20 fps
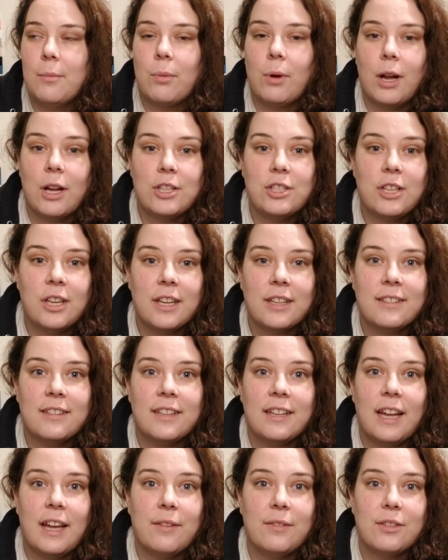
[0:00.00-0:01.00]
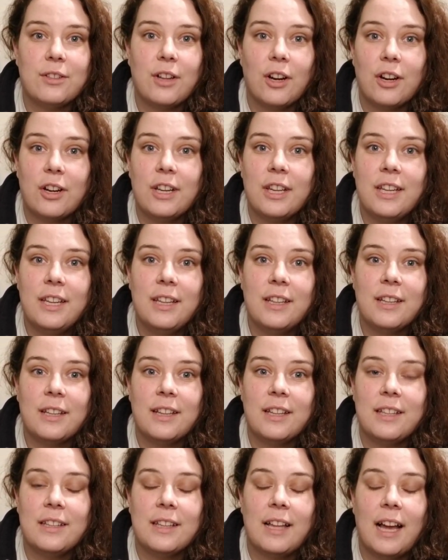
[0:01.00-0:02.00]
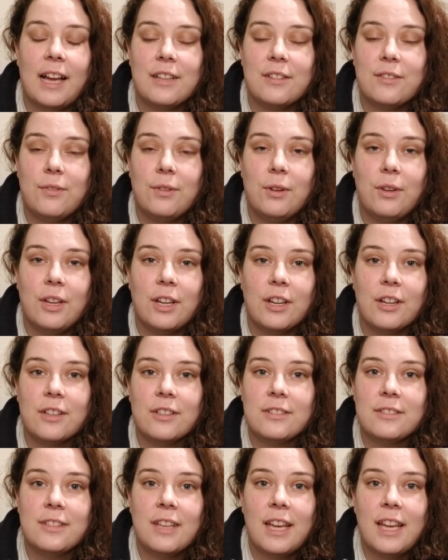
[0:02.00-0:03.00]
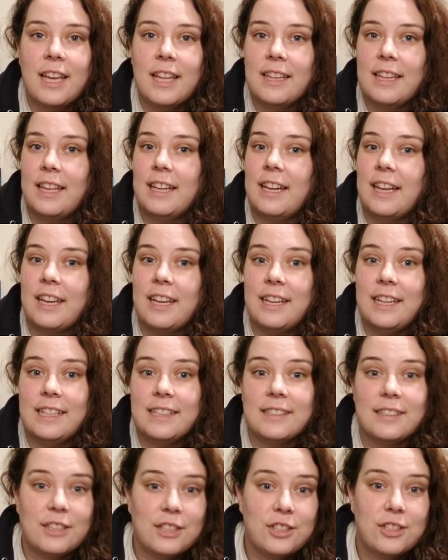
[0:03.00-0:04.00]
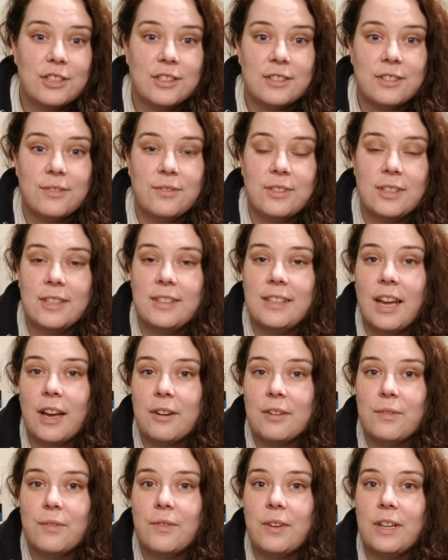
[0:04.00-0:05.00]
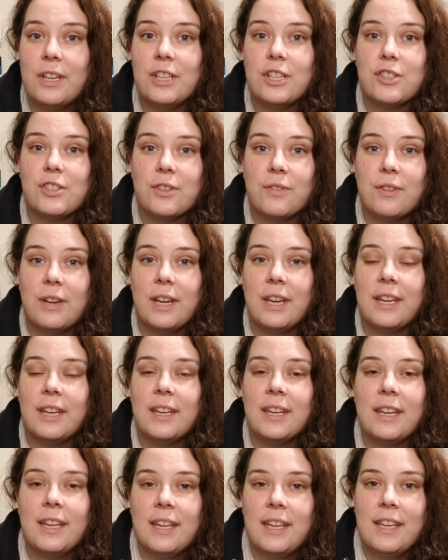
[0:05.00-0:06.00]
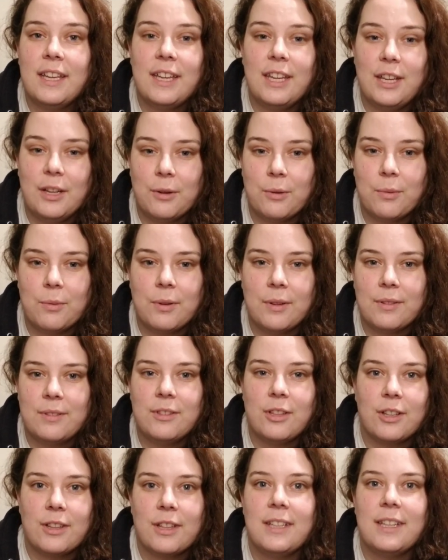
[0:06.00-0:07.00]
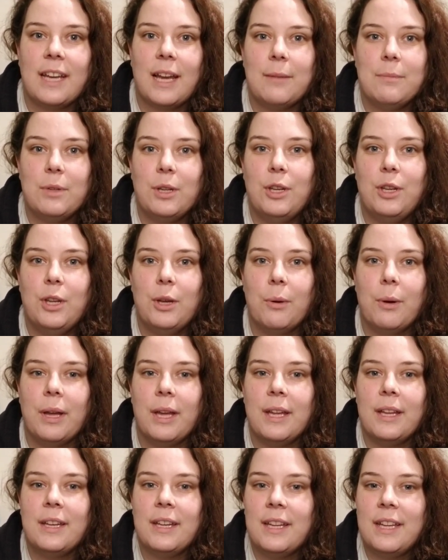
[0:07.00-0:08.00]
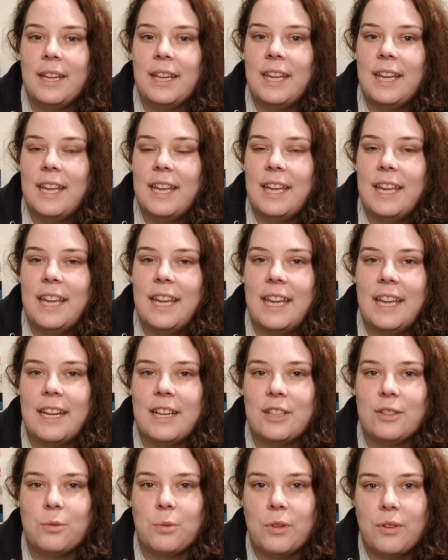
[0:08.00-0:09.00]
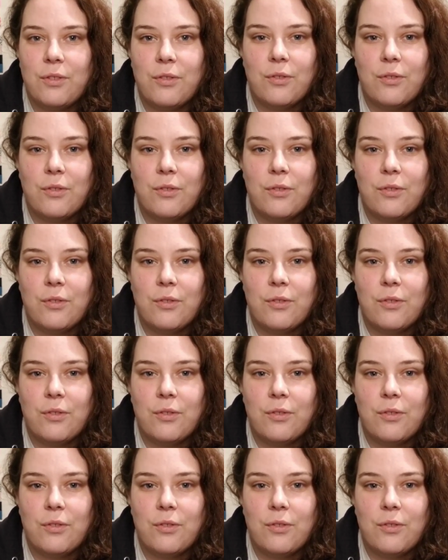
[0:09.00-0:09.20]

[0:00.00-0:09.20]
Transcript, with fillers: projects that I've started in the last few years that I could easily just sit down and finish if I, you know, took the time to do it. And it's really